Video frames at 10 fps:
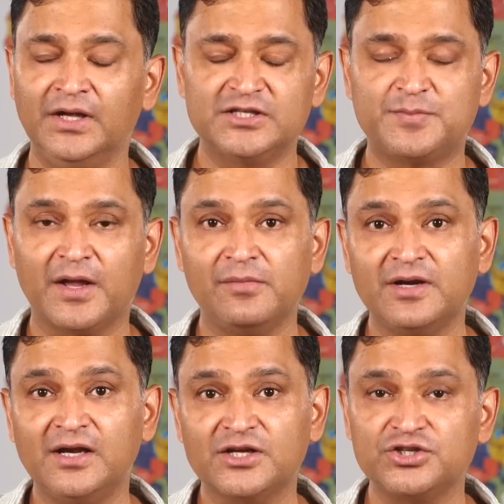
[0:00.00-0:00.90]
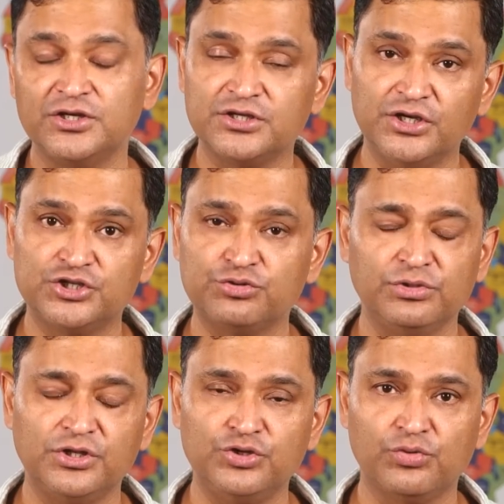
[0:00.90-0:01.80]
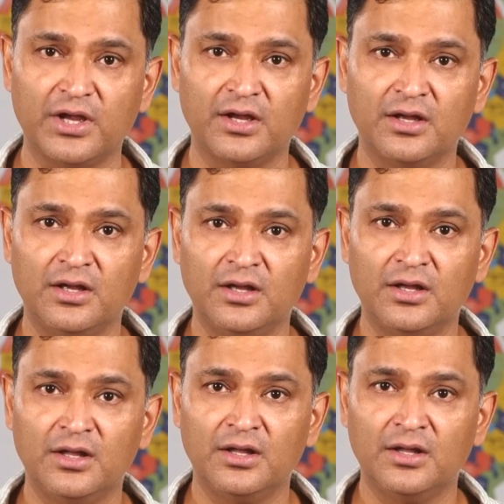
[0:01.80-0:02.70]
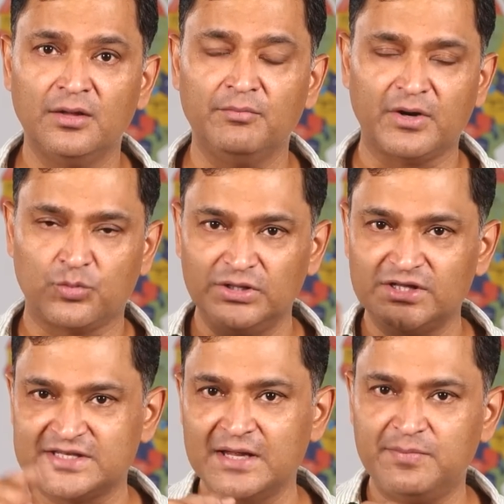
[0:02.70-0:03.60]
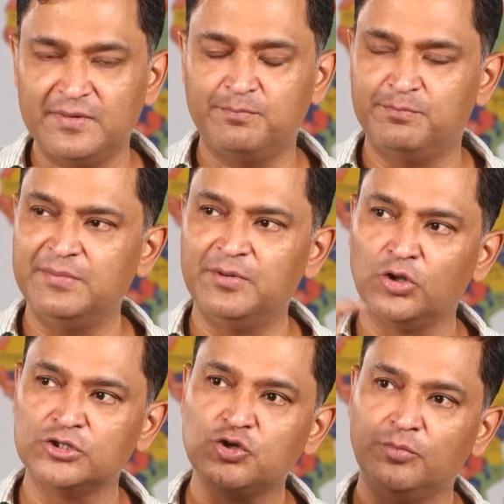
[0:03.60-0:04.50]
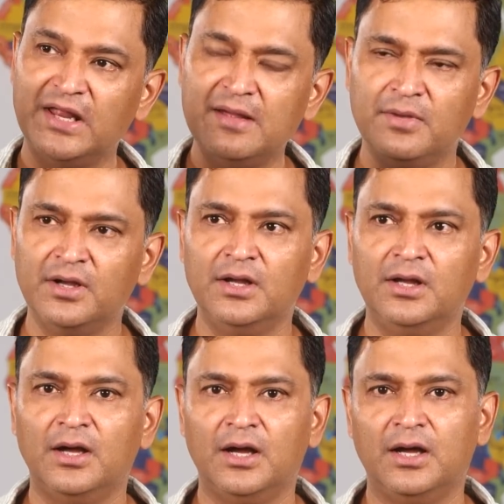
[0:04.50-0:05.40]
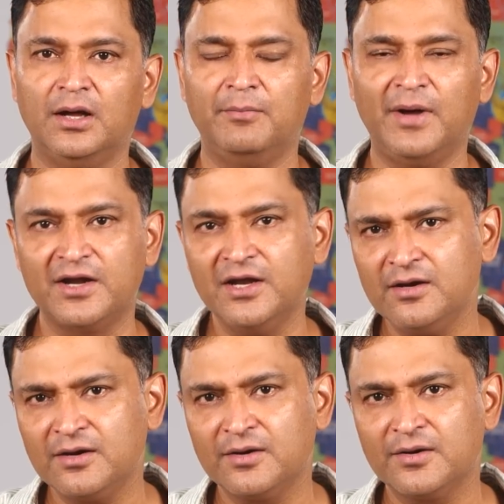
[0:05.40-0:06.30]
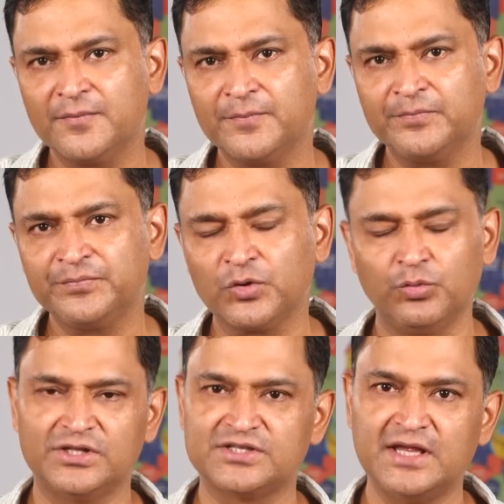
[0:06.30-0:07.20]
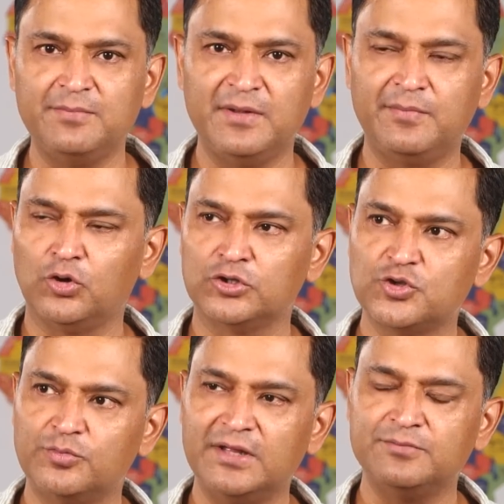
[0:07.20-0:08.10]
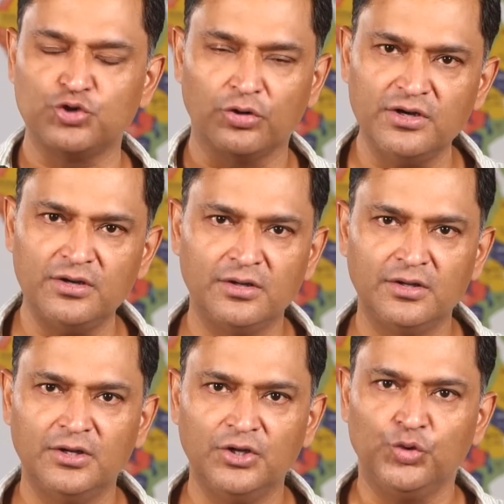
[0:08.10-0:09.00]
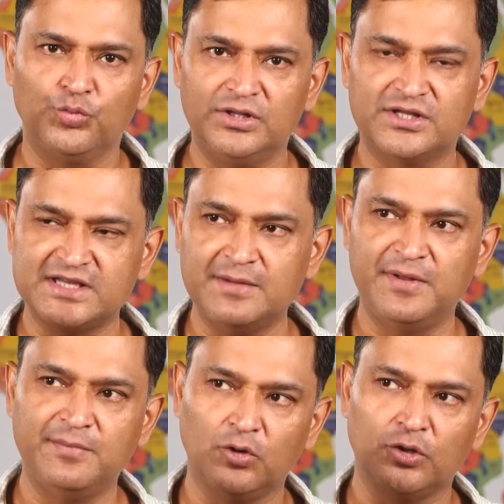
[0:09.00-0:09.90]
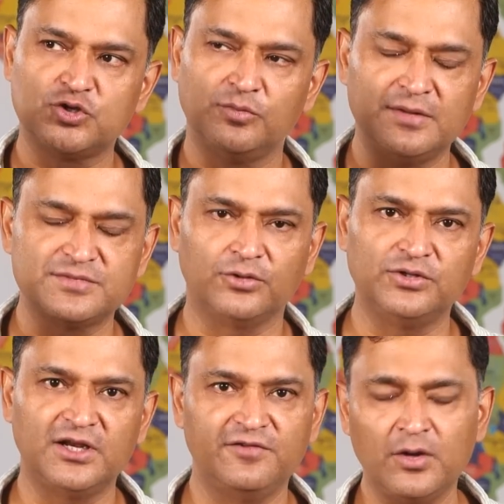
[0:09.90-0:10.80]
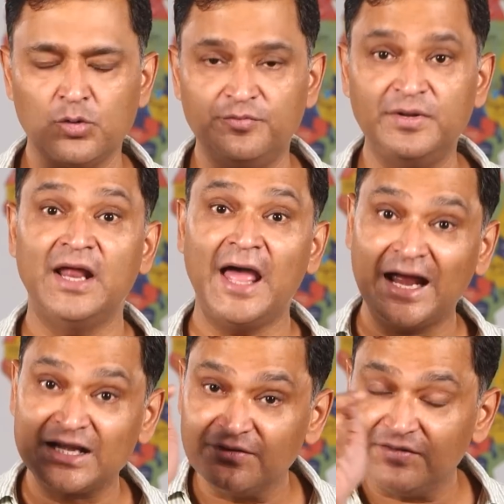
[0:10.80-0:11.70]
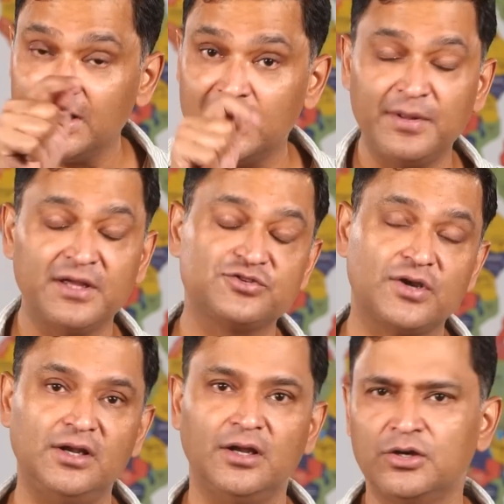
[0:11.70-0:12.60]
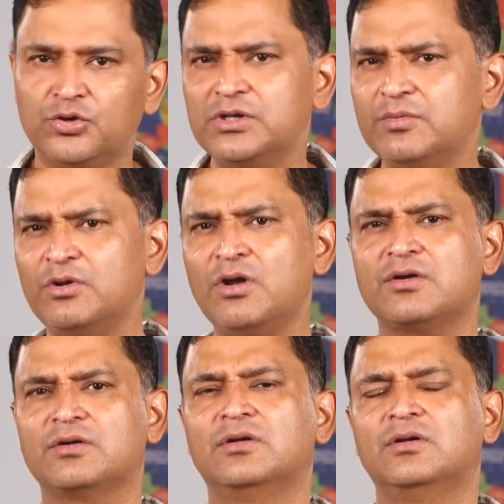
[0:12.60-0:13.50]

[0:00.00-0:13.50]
It's become an election issue in the UK. But will the same people also blame Bahrain? Will the same people also blame Jordan? Will the same people also blame Saudi Arabia, who have been actively helping Israel? No, they will not.